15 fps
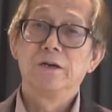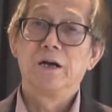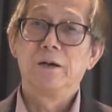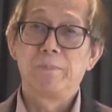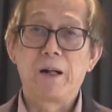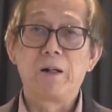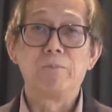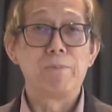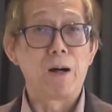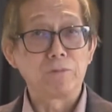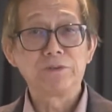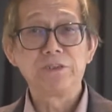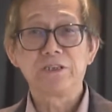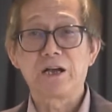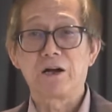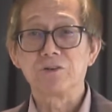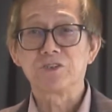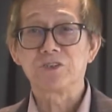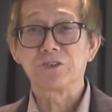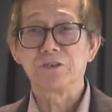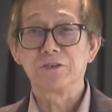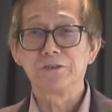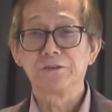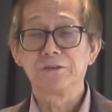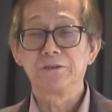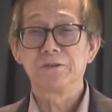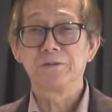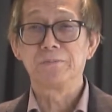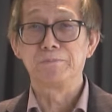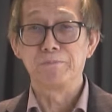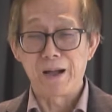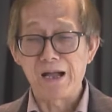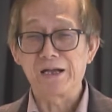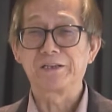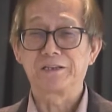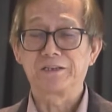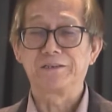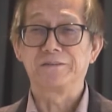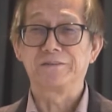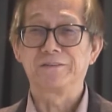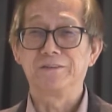about multicultural marketing.